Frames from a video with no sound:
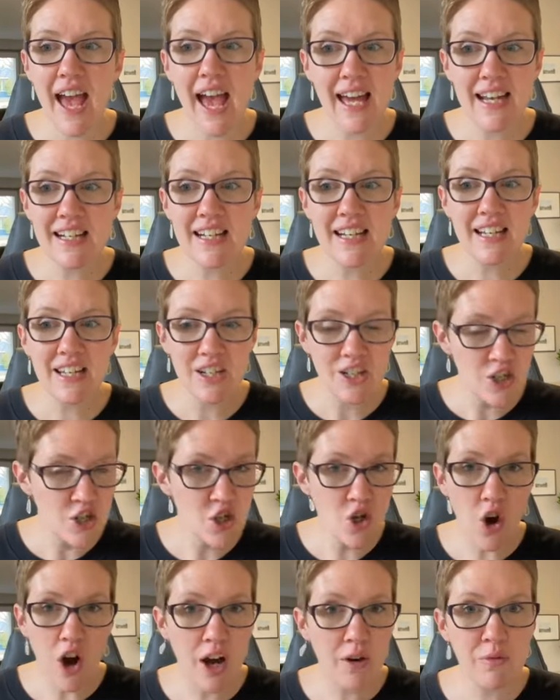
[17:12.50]
and
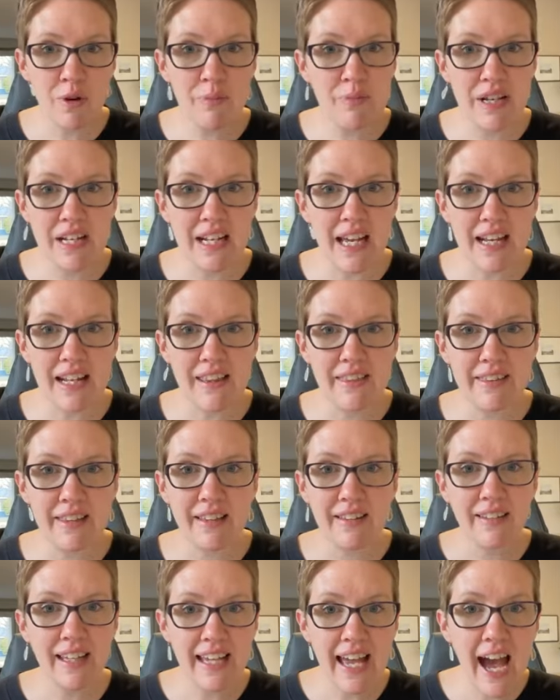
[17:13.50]
not repeat
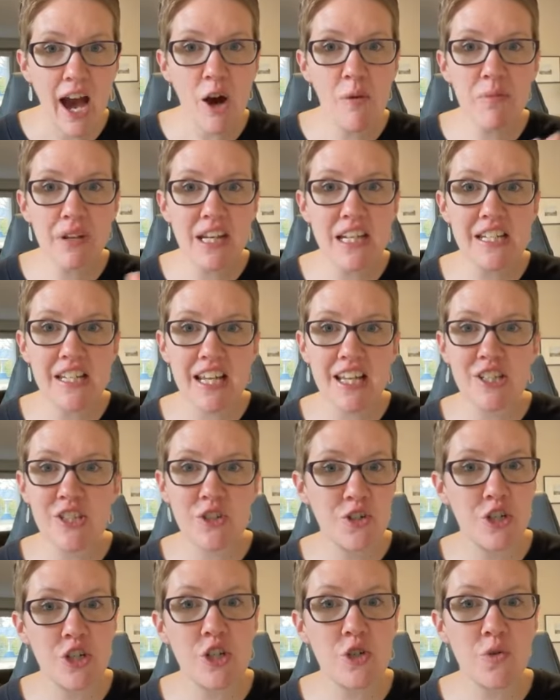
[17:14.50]
anything. Like, how many
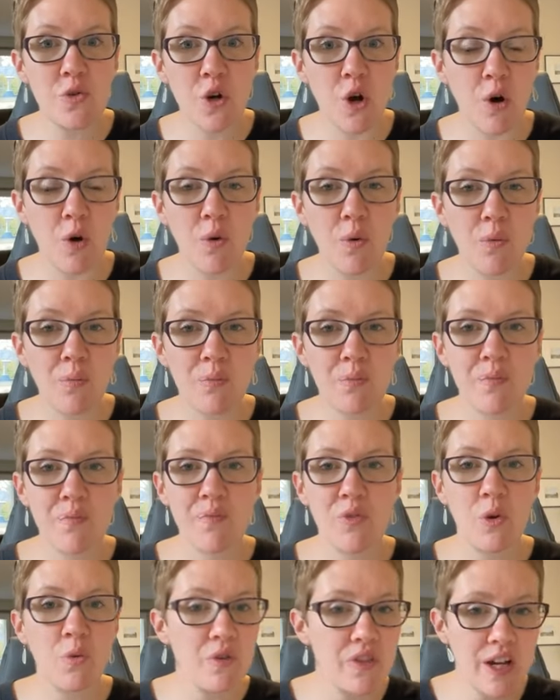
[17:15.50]
days could you go
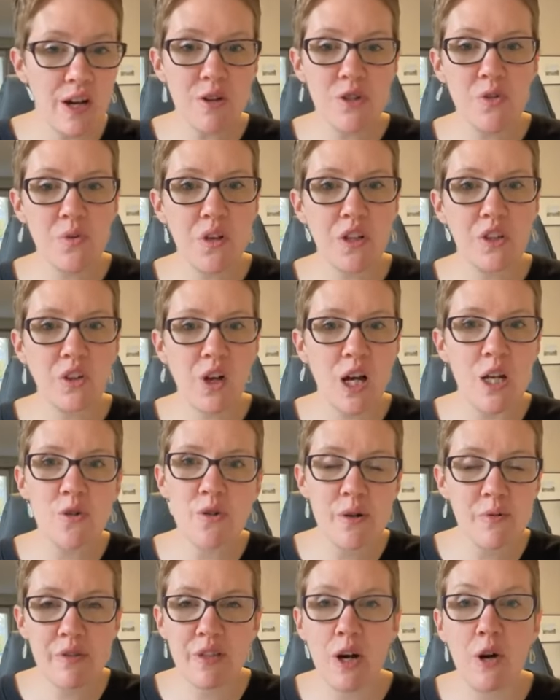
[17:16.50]
without doing
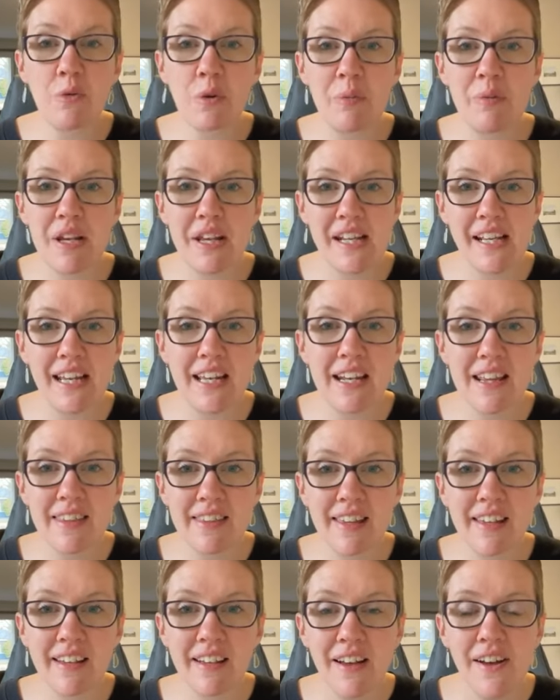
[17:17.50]
laundry, without repeating
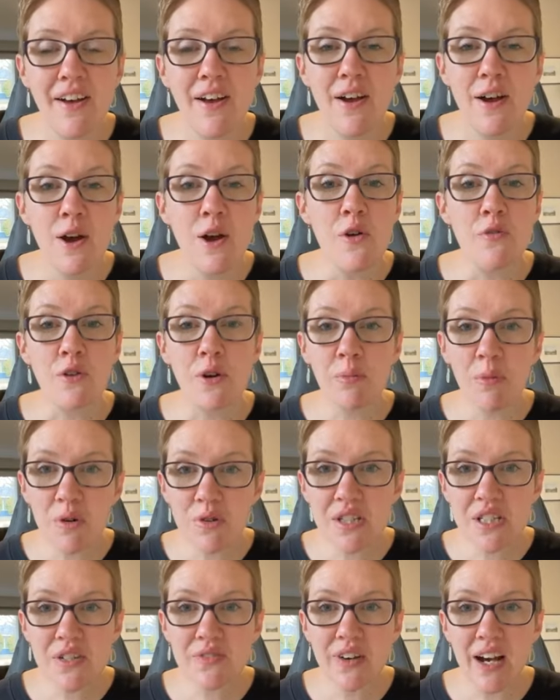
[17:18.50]
anything? For
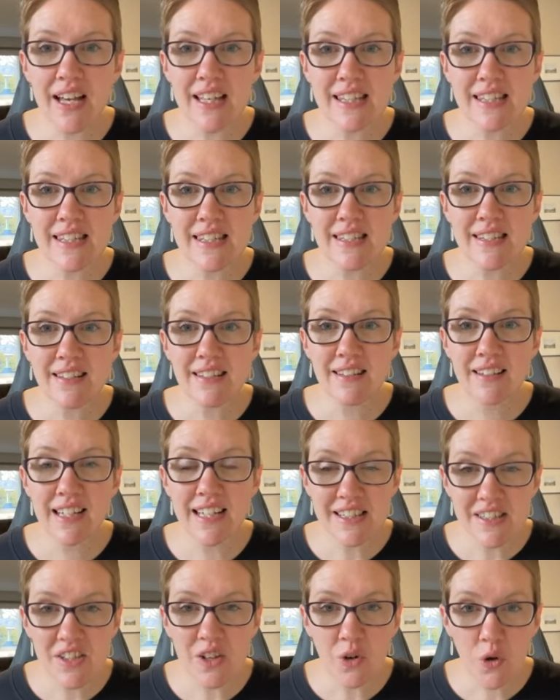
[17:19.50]
most of us,
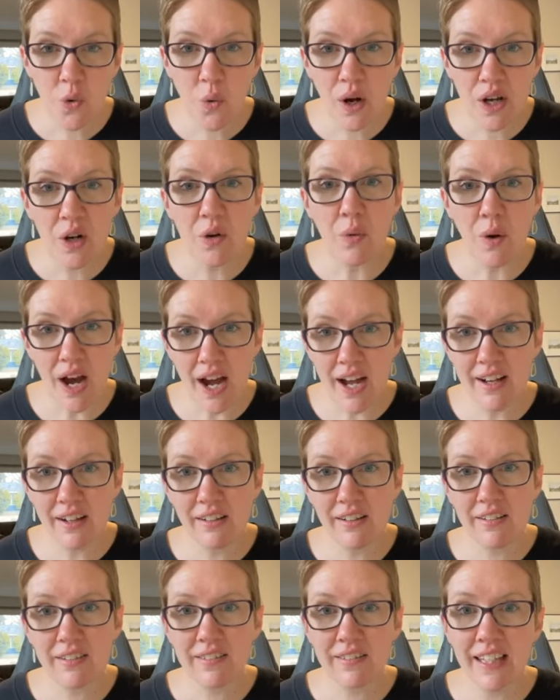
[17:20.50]
it's quite a
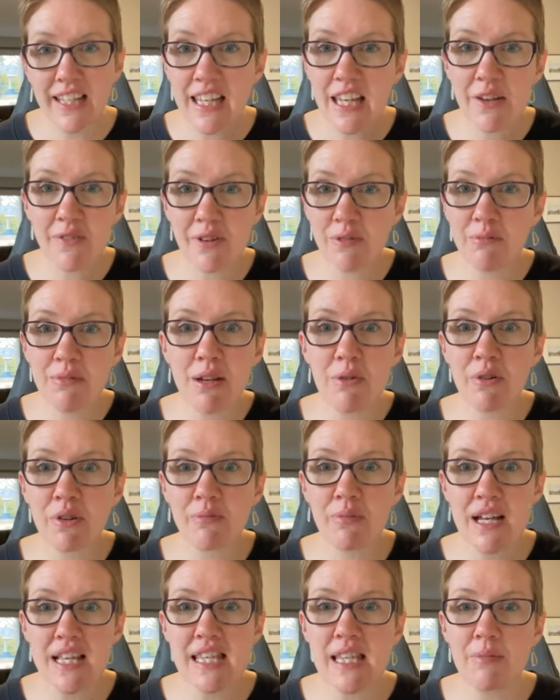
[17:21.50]
while. Like, even me
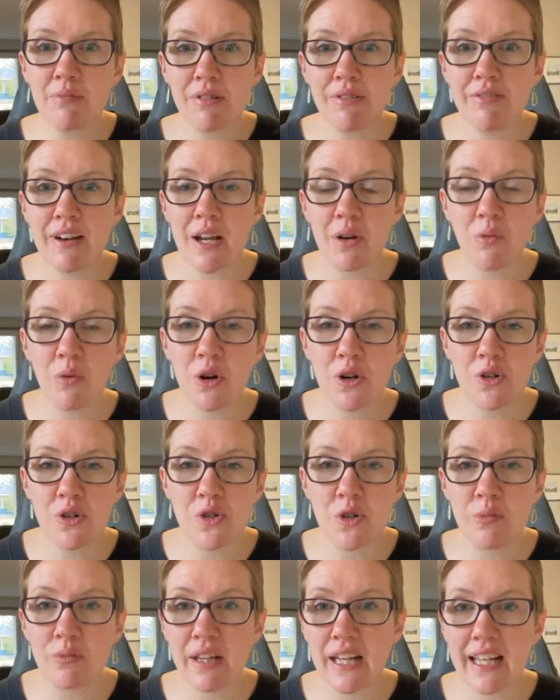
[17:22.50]
with my simplified
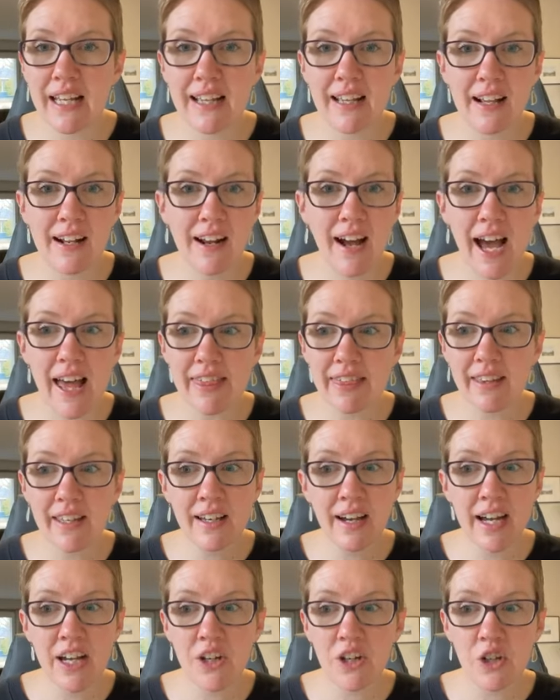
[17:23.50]
wardrobe, like, I
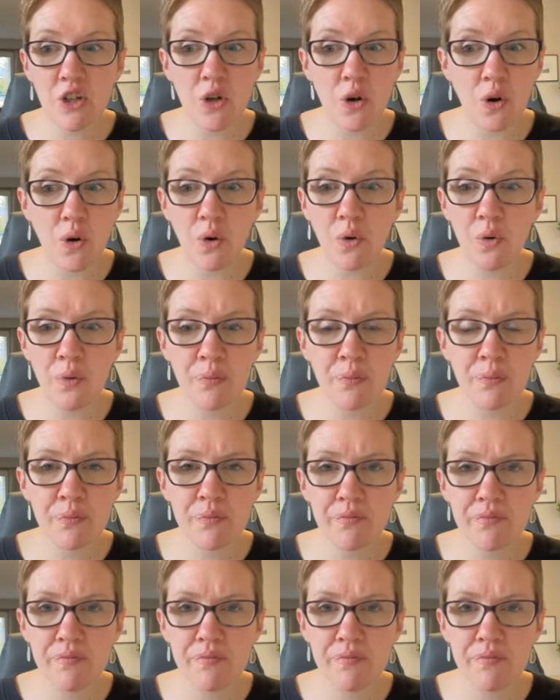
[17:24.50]
think I could go,